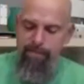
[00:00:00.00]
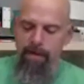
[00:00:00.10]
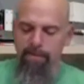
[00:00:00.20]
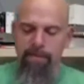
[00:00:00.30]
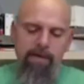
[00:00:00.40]
uh,
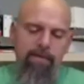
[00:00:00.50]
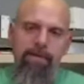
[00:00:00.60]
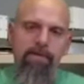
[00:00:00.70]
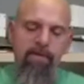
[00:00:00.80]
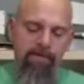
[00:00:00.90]
you know,
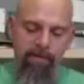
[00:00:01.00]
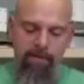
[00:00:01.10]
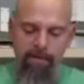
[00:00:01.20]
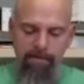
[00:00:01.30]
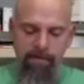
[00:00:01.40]
it's just
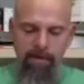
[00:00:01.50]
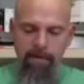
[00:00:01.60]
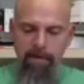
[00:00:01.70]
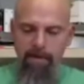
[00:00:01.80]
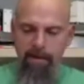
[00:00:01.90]
a, a skill
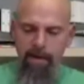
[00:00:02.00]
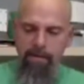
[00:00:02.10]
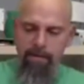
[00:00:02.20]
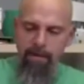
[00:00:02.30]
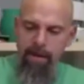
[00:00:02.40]
that a lot of
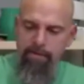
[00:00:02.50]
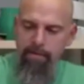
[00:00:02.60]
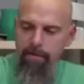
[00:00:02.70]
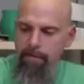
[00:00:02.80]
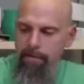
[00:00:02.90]
people have.
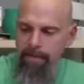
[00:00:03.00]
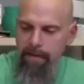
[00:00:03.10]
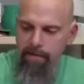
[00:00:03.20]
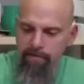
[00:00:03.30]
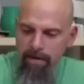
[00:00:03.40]

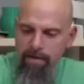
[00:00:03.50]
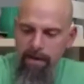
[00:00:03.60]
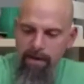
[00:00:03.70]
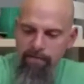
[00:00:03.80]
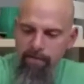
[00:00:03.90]
So I'm not
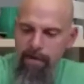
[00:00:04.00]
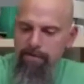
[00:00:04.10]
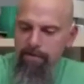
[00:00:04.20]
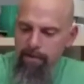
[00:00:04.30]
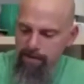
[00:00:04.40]
going to fret
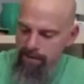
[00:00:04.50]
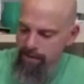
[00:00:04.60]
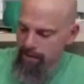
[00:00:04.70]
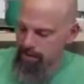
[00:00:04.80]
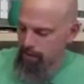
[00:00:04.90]
too much. The
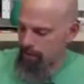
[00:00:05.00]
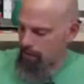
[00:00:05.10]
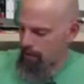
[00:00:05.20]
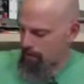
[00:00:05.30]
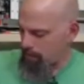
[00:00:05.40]
kit's going to
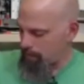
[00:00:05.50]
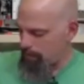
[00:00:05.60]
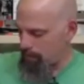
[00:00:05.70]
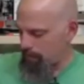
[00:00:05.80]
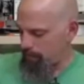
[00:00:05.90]
go out with,
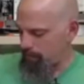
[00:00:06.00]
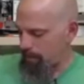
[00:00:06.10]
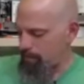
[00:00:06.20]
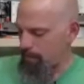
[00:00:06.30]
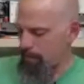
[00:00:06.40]
with
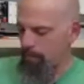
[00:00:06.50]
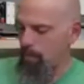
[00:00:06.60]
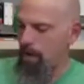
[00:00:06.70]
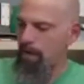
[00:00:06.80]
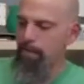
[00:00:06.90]
soldering
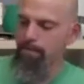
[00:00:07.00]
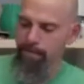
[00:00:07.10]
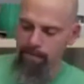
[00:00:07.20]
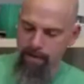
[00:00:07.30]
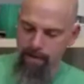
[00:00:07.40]
required.
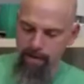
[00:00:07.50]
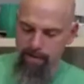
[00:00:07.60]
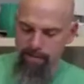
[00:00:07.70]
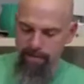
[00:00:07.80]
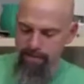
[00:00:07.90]

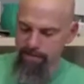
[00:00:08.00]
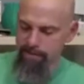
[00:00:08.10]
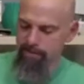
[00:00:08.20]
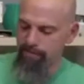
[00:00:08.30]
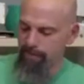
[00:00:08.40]
Um, this is
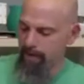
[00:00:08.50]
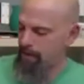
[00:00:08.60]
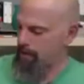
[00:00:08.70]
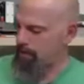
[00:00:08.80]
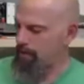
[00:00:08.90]
the
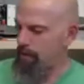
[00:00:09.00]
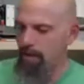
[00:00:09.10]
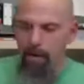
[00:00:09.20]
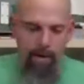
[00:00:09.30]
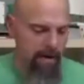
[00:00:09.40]
fan.
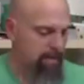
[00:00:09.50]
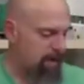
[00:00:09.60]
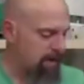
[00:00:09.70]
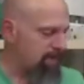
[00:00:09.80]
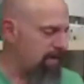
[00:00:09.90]
Oh, I didn't
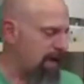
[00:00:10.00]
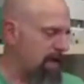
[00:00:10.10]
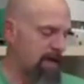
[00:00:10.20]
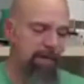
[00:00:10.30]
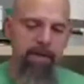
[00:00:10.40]
bring a fan
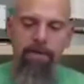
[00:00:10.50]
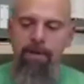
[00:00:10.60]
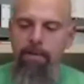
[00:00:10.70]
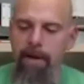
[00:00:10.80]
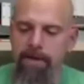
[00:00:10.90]
in, but you can
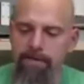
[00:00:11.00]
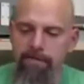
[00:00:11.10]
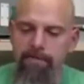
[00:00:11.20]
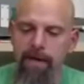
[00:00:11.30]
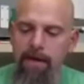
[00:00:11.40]
imagine a
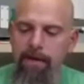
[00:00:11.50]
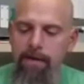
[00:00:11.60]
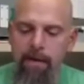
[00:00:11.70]
fan